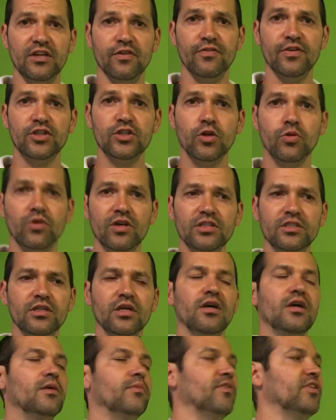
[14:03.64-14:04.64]
the individual ones,
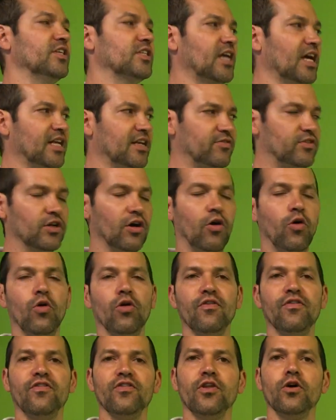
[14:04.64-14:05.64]
but this kind of gives you a
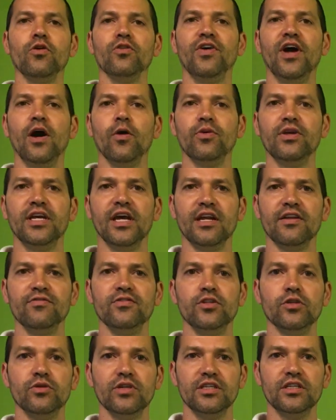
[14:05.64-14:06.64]
whole flow of how we kind
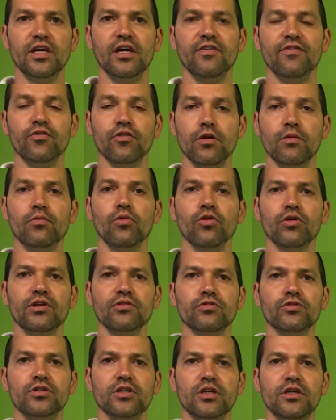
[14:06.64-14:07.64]
of do it for our
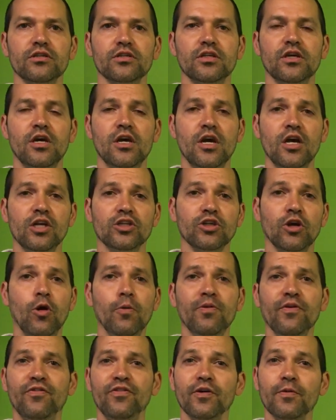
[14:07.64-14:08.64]
morning routines. So I
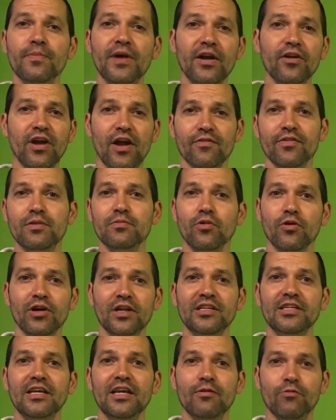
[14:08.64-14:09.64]
hope you feel better every
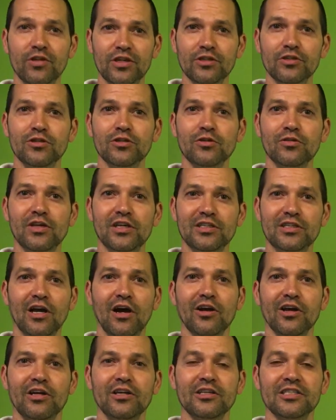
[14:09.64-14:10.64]
morning when you do this
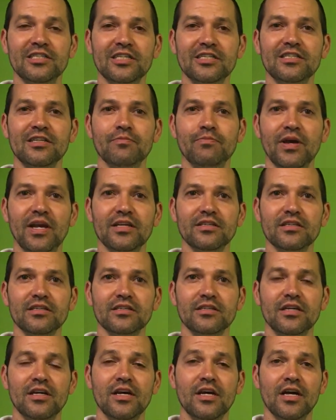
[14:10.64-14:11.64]
on a consistent
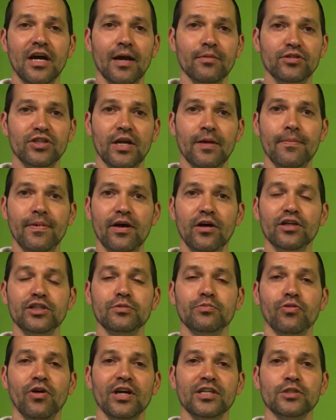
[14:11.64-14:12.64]
basis. I'm Shane Bales,
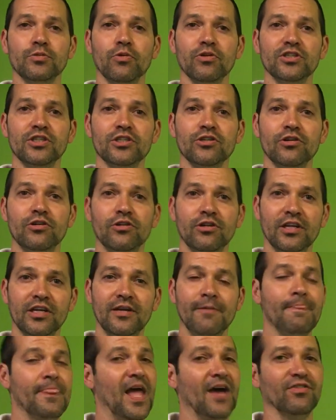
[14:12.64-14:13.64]
Pro Action Sports Injury
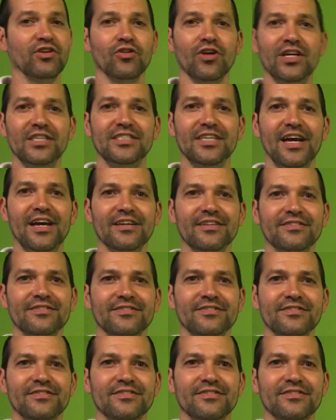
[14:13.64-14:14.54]
Clinic. Have a great day.